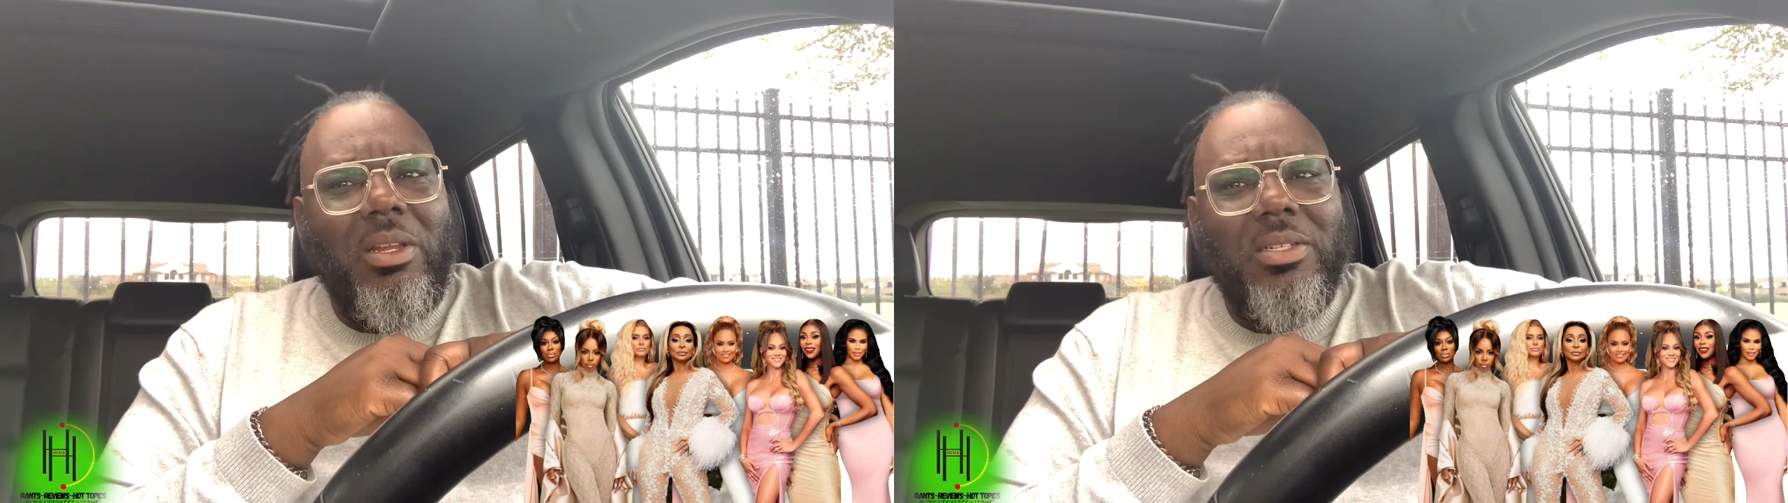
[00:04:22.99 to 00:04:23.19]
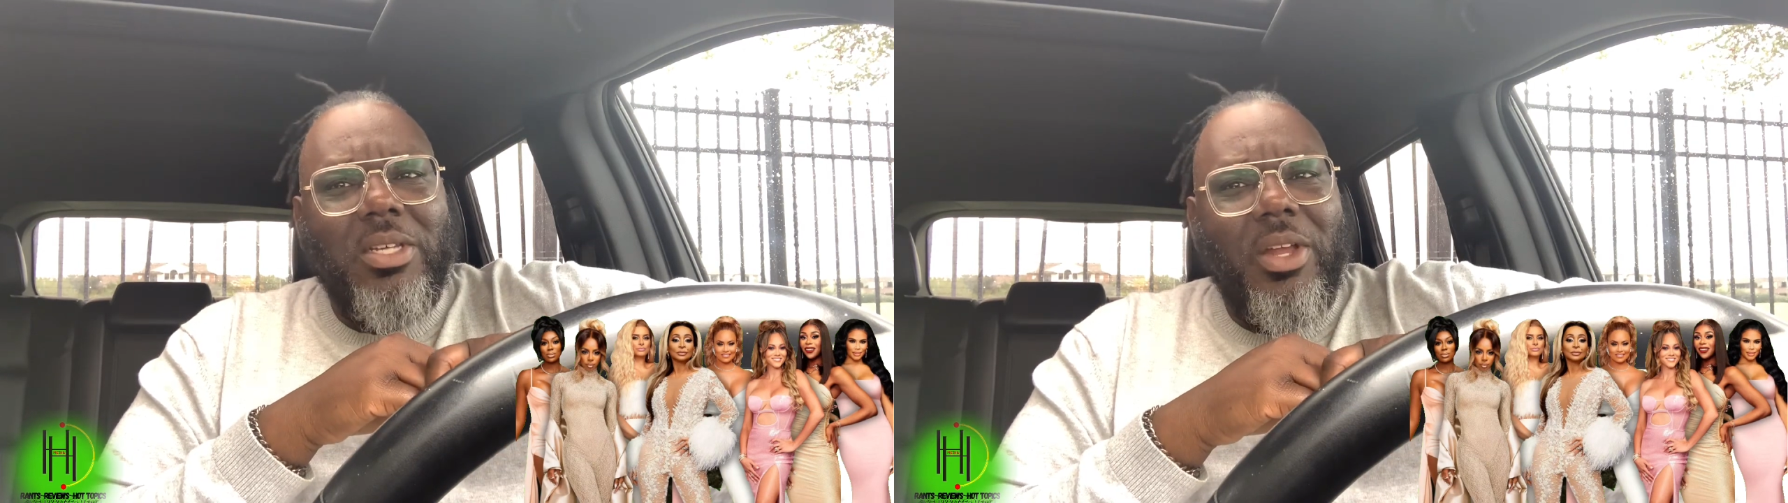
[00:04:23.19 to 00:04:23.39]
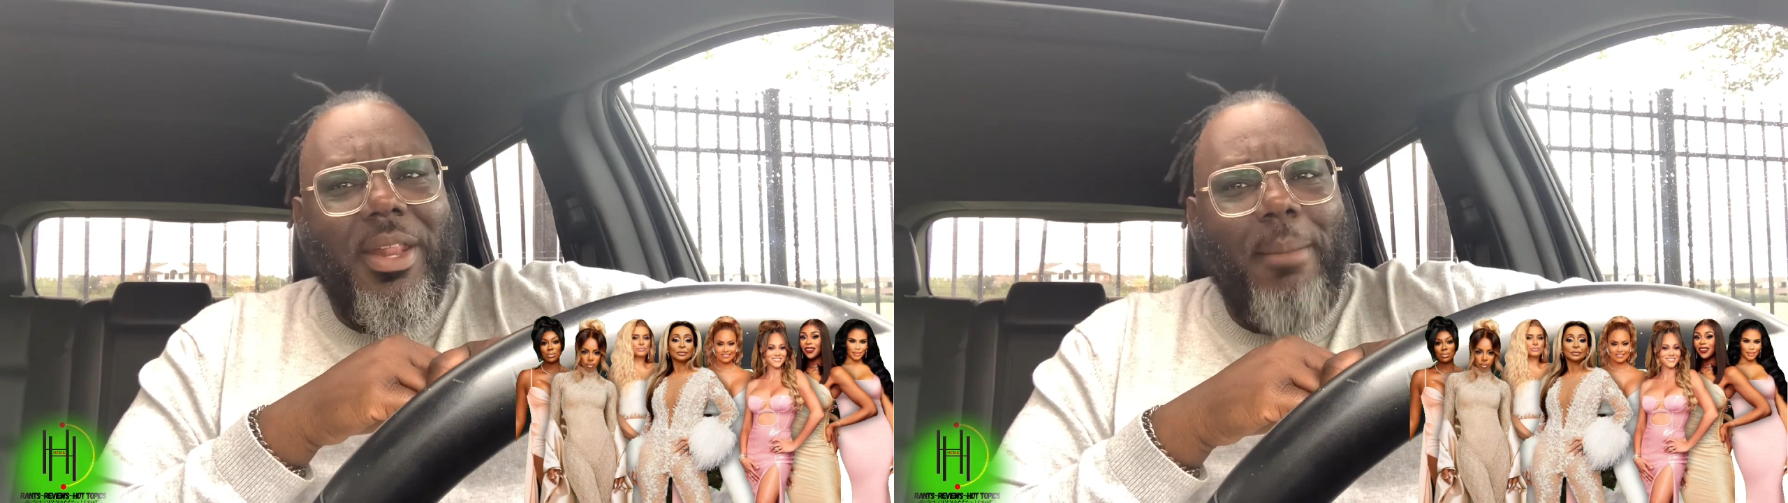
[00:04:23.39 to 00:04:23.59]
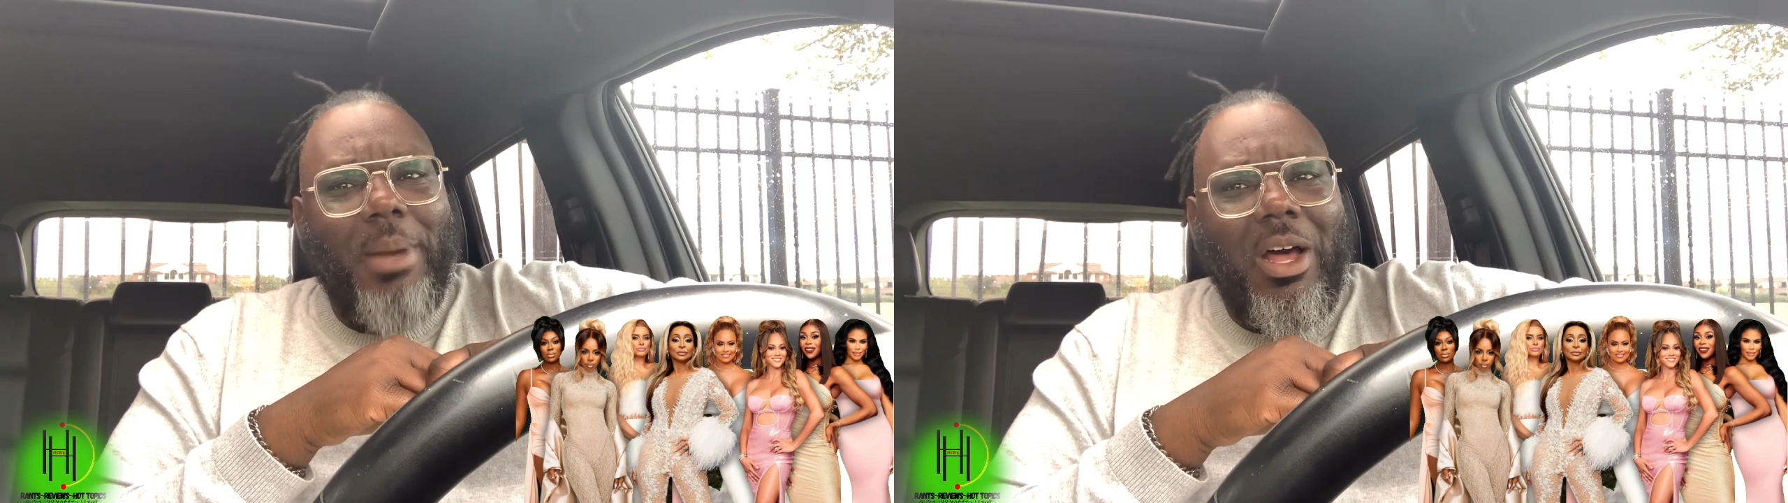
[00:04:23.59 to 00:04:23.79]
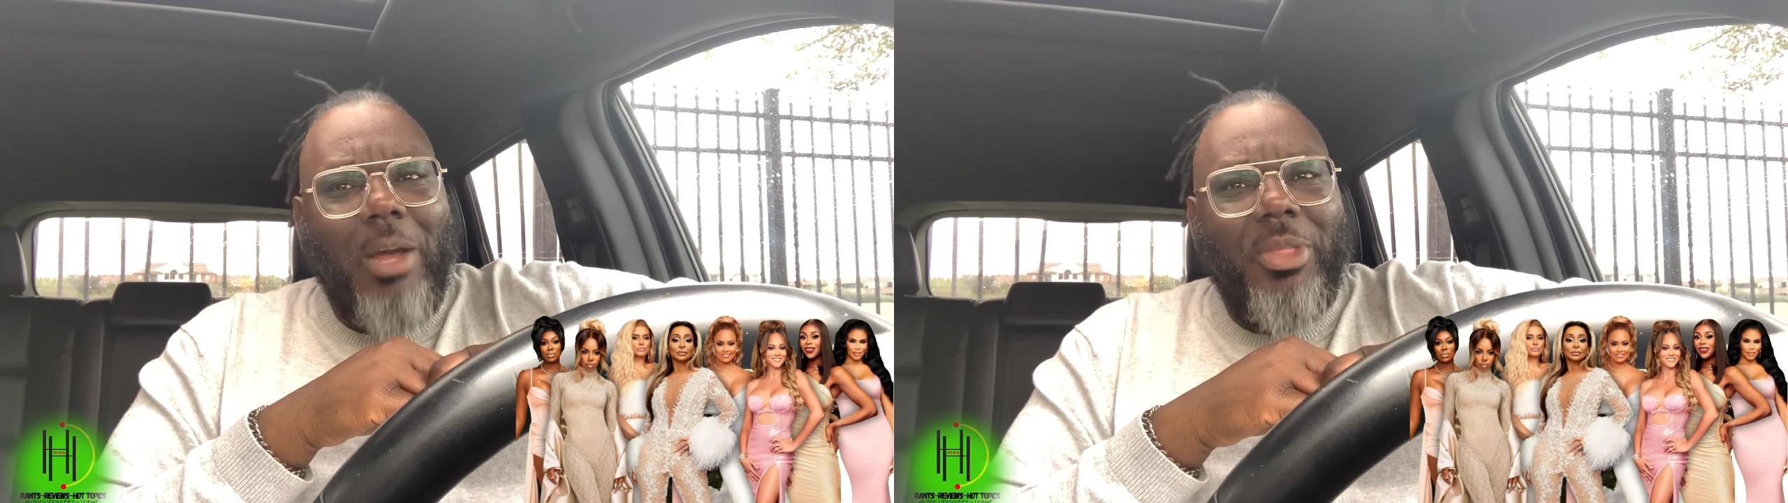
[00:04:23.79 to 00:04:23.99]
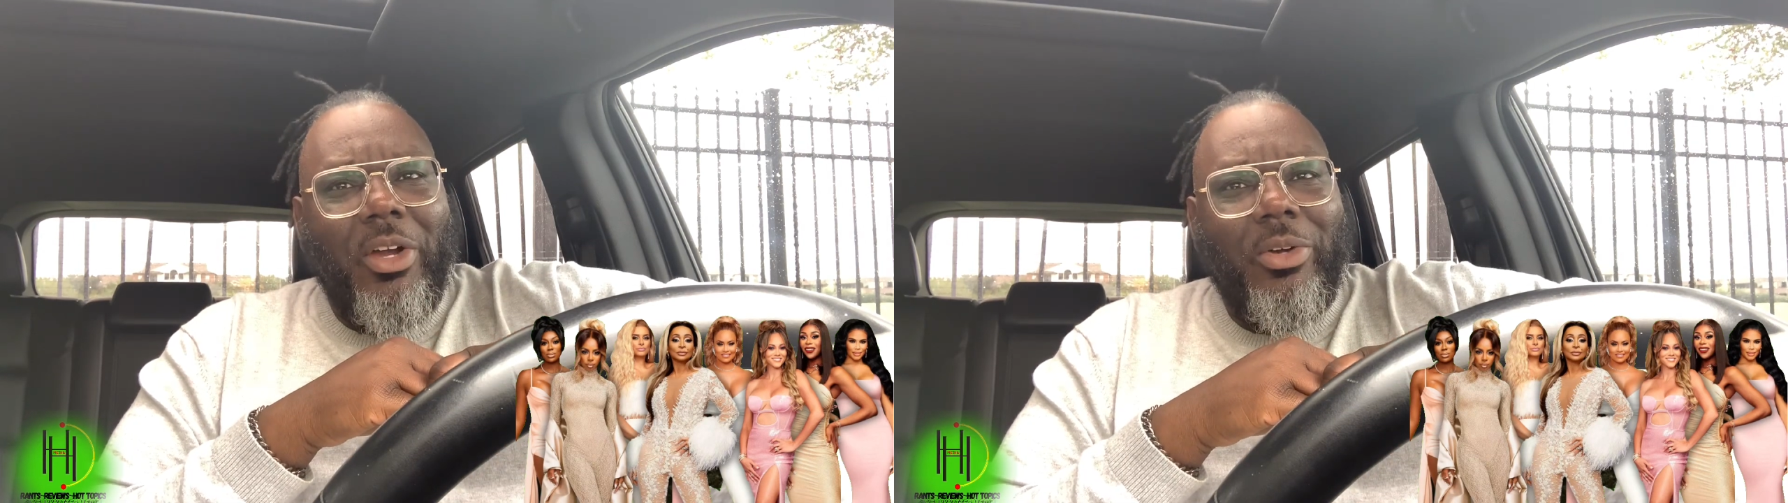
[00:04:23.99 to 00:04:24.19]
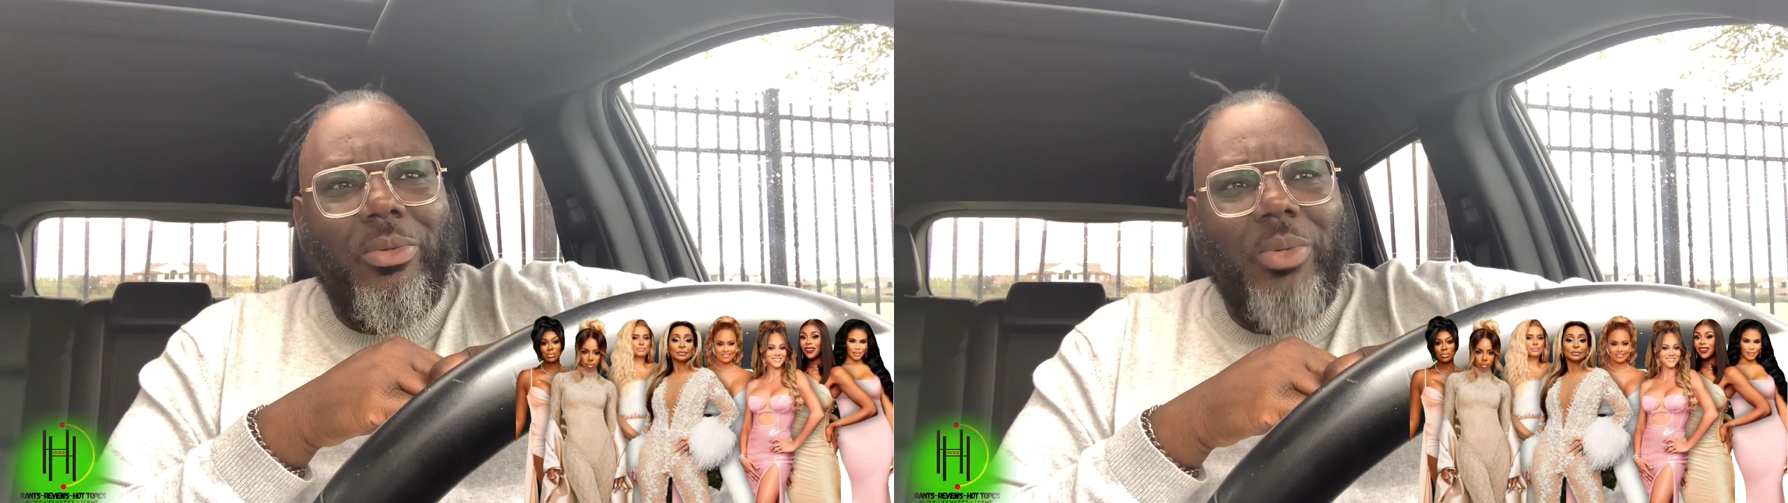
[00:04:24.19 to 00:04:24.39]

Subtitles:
looks good in that bob though,